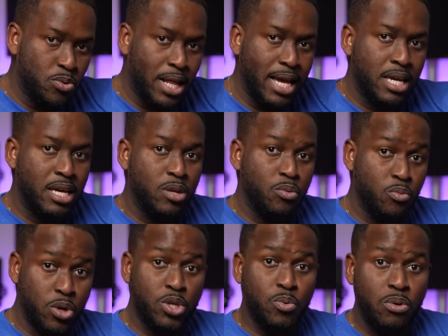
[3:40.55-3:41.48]
like it,
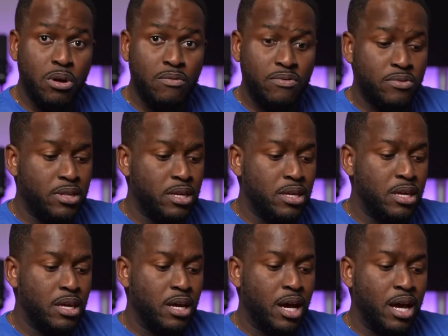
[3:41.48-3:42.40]
works well for the
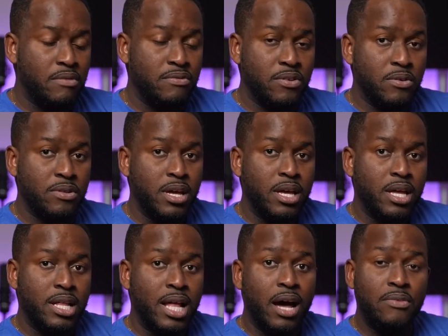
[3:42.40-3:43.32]
iPhone.
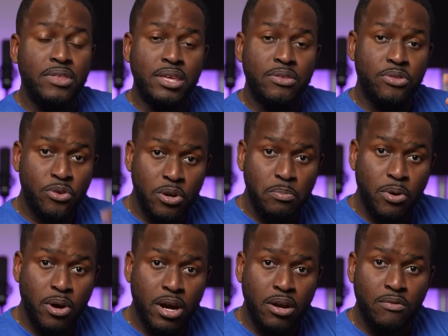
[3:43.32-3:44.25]
Now, the third
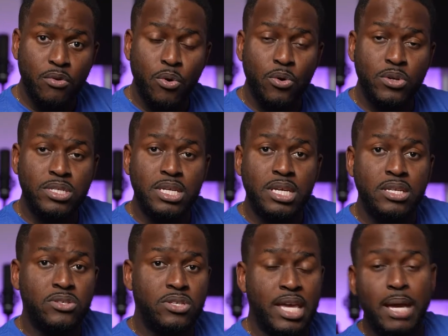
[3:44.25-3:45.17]
part, of course,
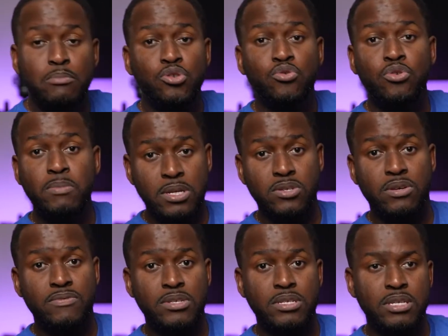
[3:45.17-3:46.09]
is game streaming
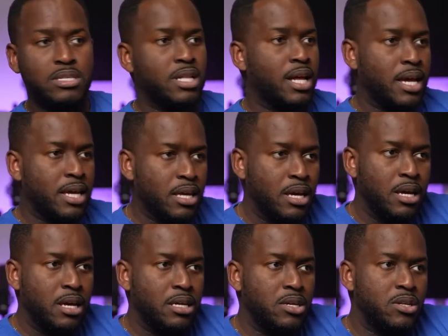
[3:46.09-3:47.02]
services like,
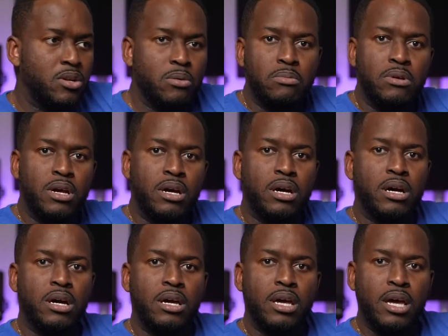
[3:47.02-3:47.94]

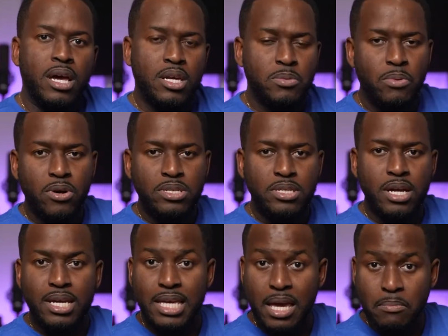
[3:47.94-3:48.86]

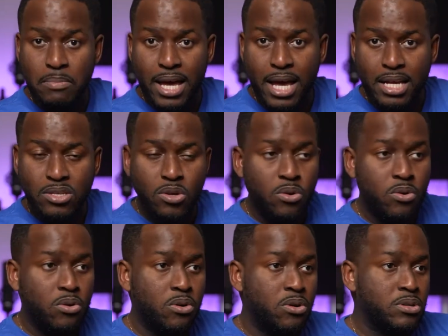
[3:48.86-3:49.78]
Xbox Game Pass
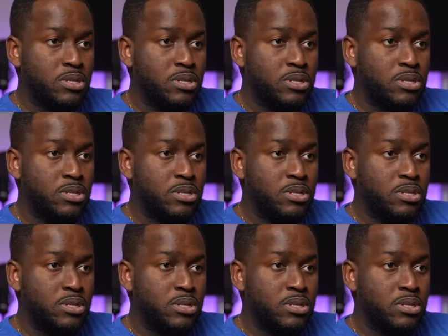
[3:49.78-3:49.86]
or